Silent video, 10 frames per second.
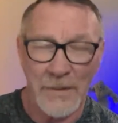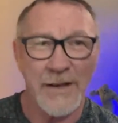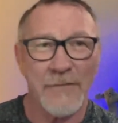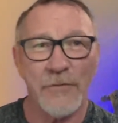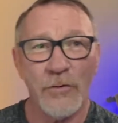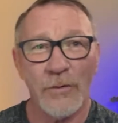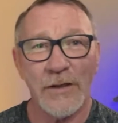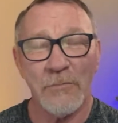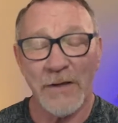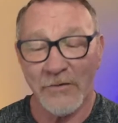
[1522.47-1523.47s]
We have to
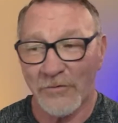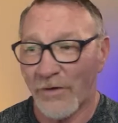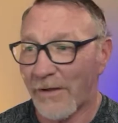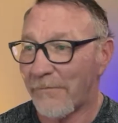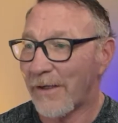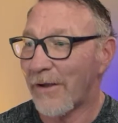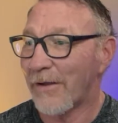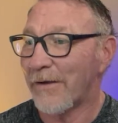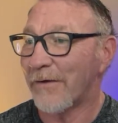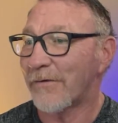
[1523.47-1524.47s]
do a little bit of
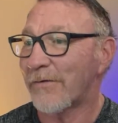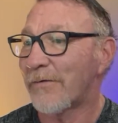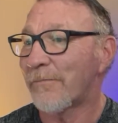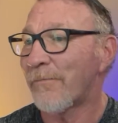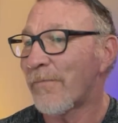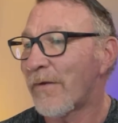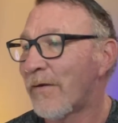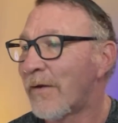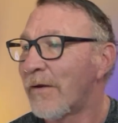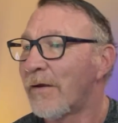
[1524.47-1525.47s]
shaving on this.
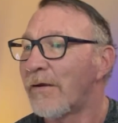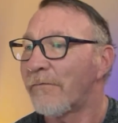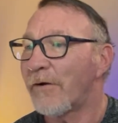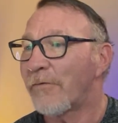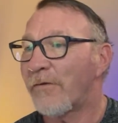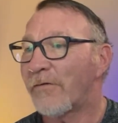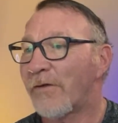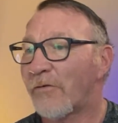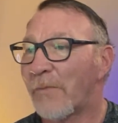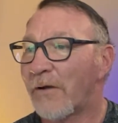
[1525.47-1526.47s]
Veritha
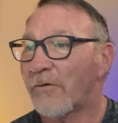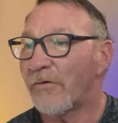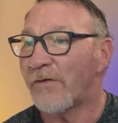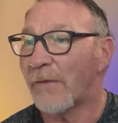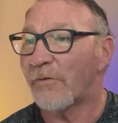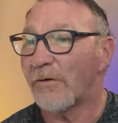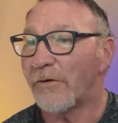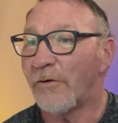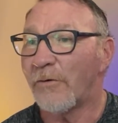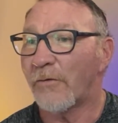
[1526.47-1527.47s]
says, my uncle is
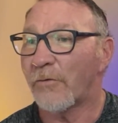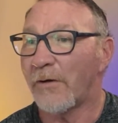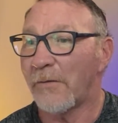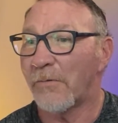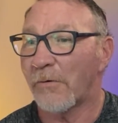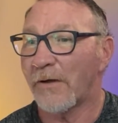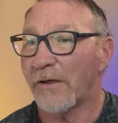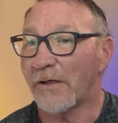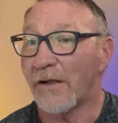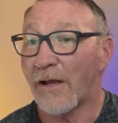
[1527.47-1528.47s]
absolutely new to 3D
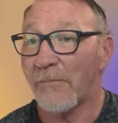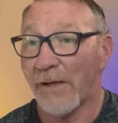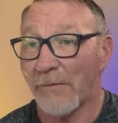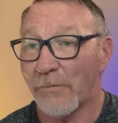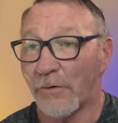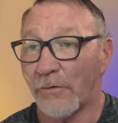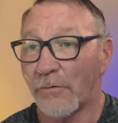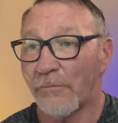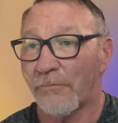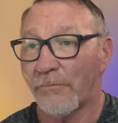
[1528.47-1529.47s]
printing. Got a
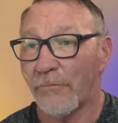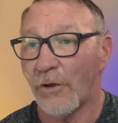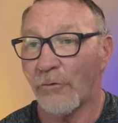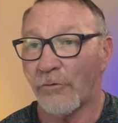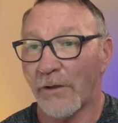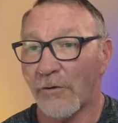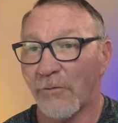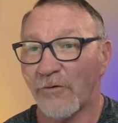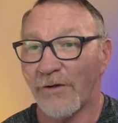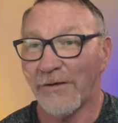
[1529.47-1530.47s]
bamboo, no trainer
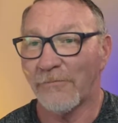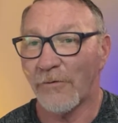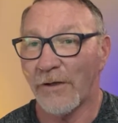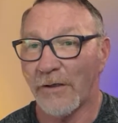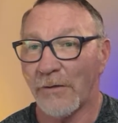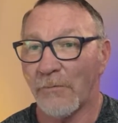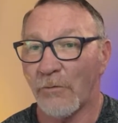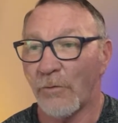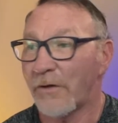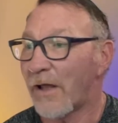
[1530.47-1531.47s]
machine for
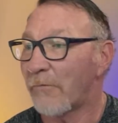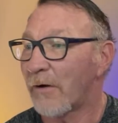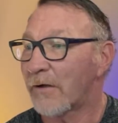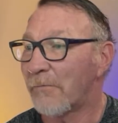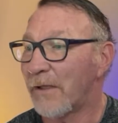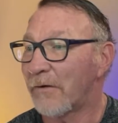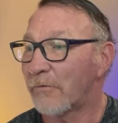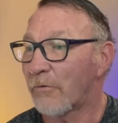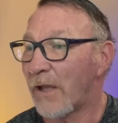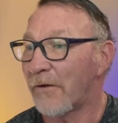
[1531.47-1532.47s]
him, would not recommend a
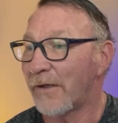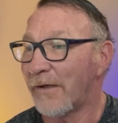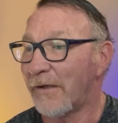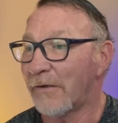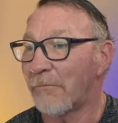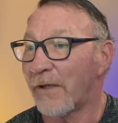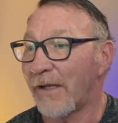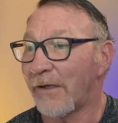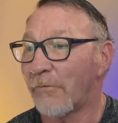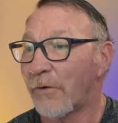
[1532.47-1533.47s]
Creality to him, but
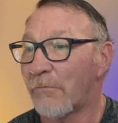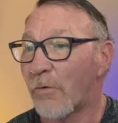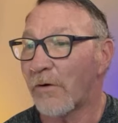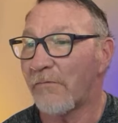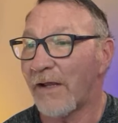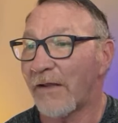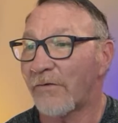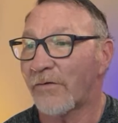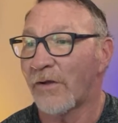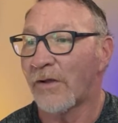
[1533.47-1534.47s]
anyone more
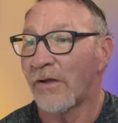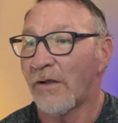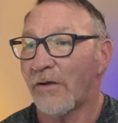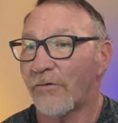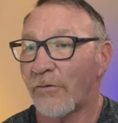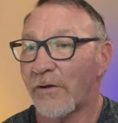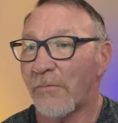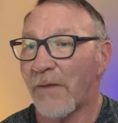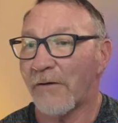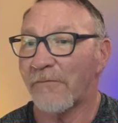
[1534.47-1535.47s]
advanced is going to
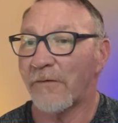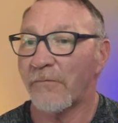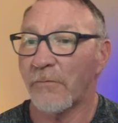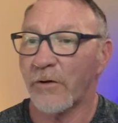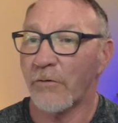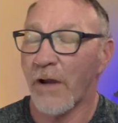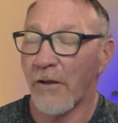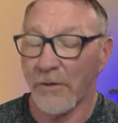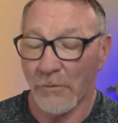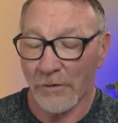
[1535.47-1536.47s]
benefit from the
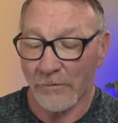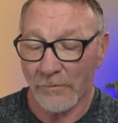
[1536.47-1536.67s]
Creality ones.